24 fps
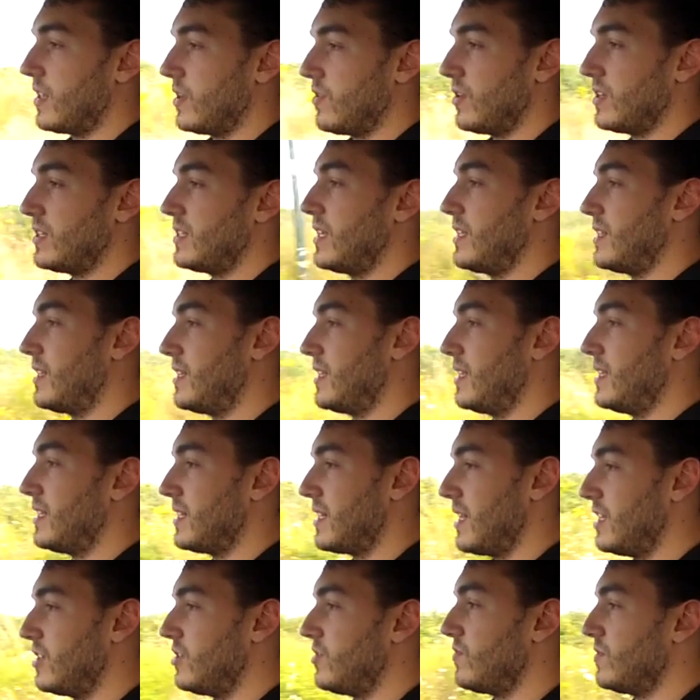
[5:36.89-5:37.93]
Though I say the
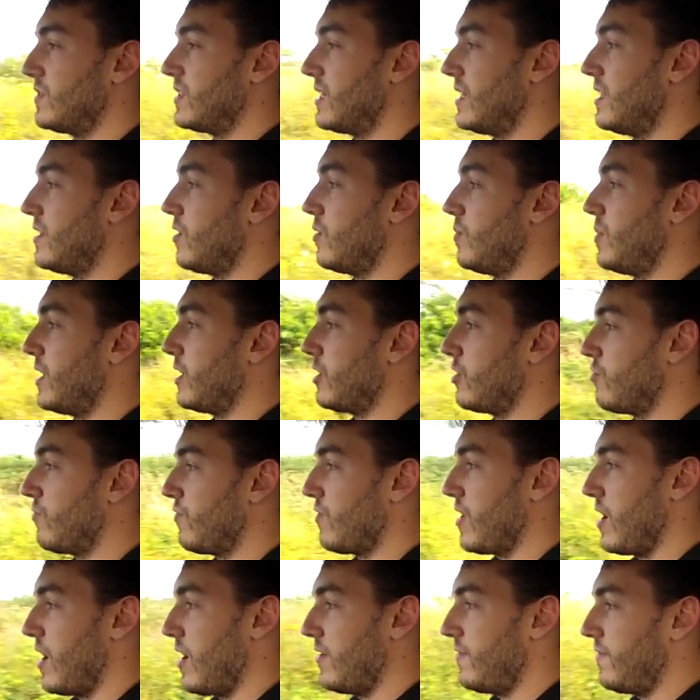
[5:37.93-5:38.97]
diesel engine was a little bit
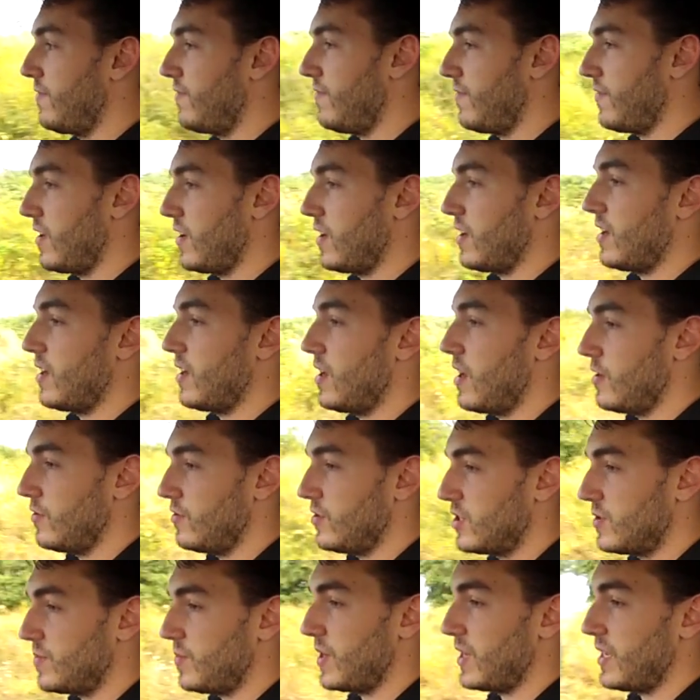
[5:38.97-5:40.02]
gruff at low
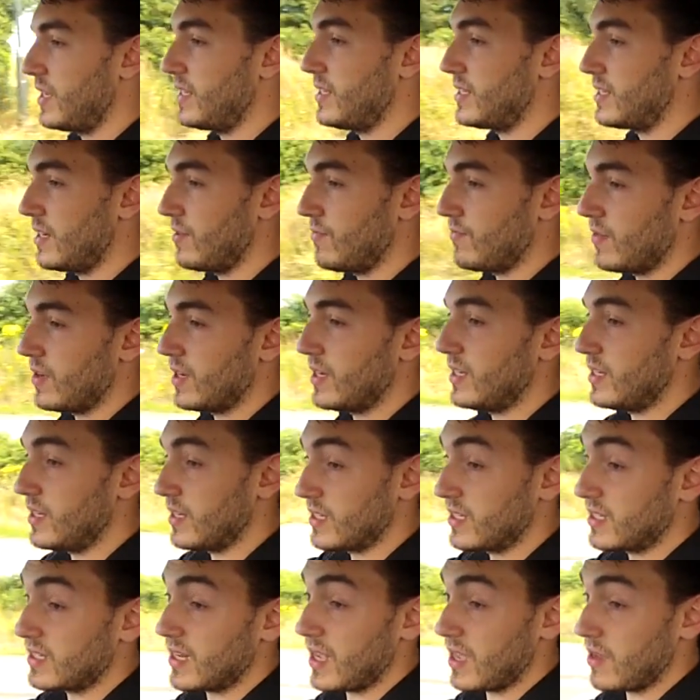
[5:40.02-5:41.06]
speeds, it really
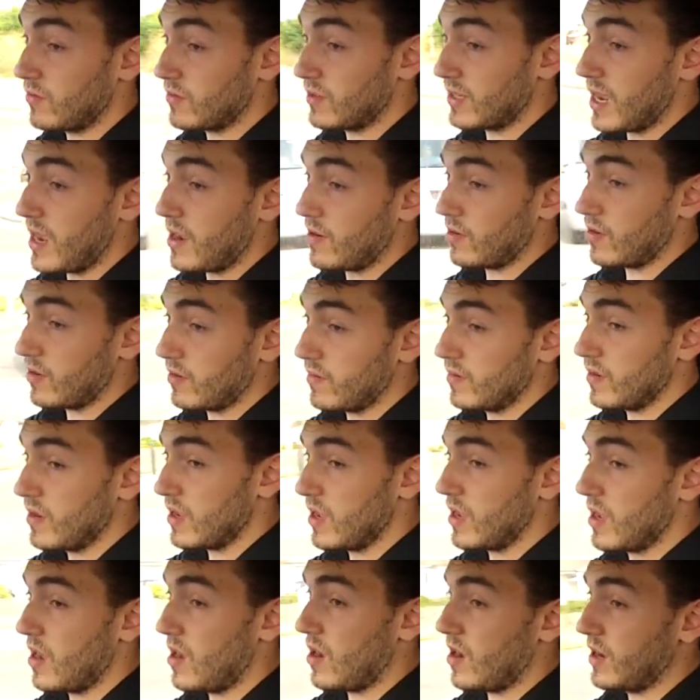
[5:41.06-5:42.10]
does settle down
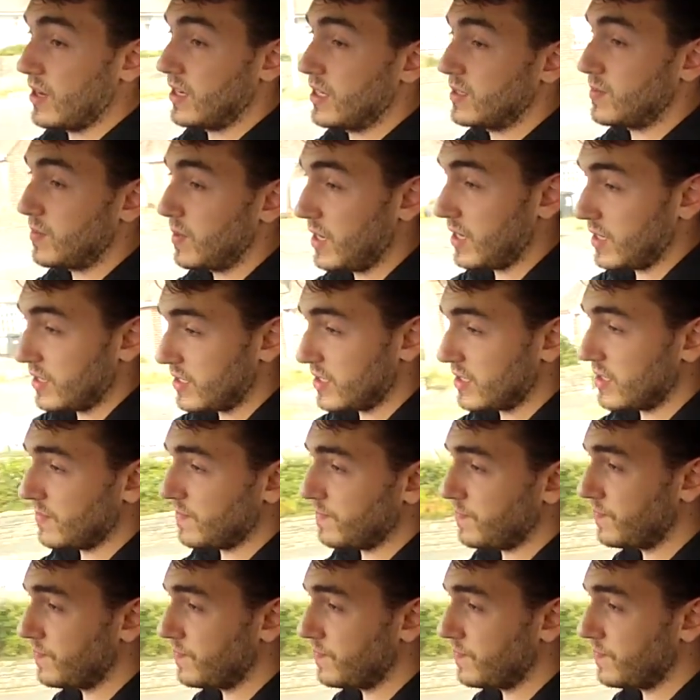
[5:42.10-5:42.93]
at higher speeds.